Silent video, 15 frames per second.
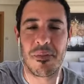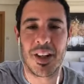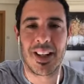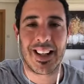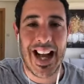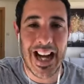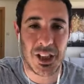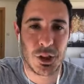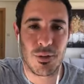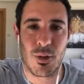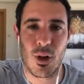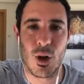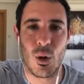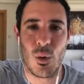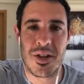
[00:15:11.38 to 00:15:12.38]
Cash
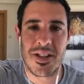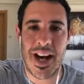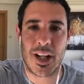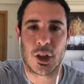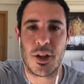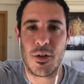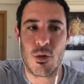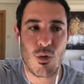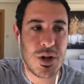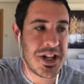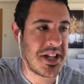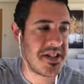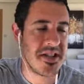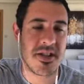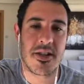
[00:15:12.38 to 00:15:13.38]
flow is actually the
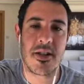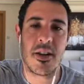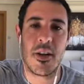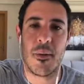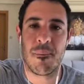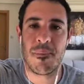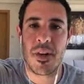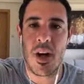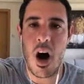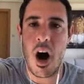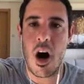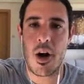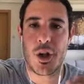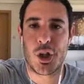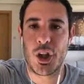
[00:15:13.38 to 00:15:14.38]
reason
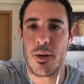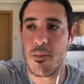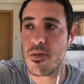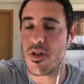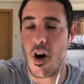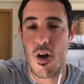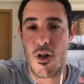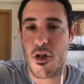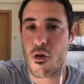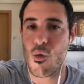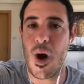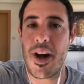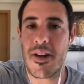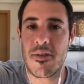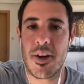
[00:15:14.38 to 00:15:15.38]
our gyms are
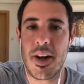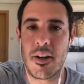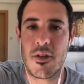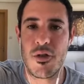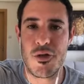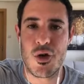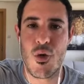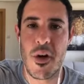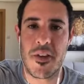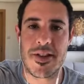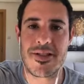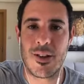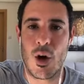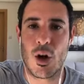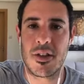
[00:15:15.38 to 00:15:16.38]
thriving during this
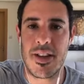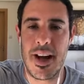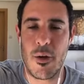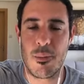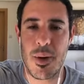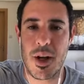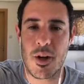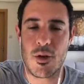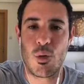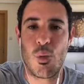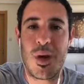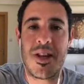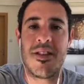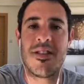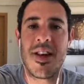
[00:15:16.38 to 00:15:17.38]
lockdown, because
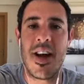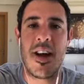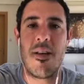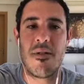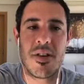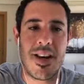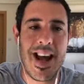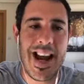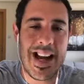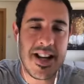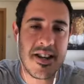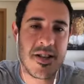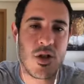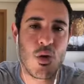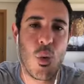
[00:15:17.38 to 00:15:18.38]
we saved 8
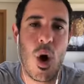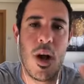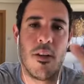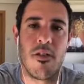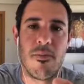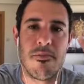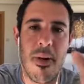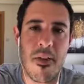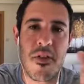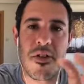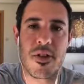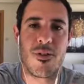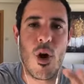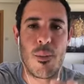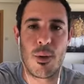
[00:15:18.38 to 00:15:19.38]
to 12 months
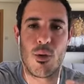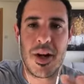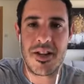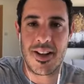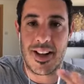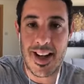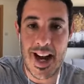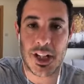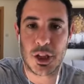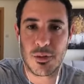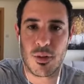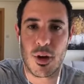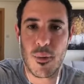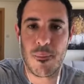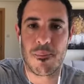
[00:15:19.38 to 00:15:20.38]
of operating cash
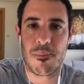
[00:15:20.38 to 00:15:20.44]
flow,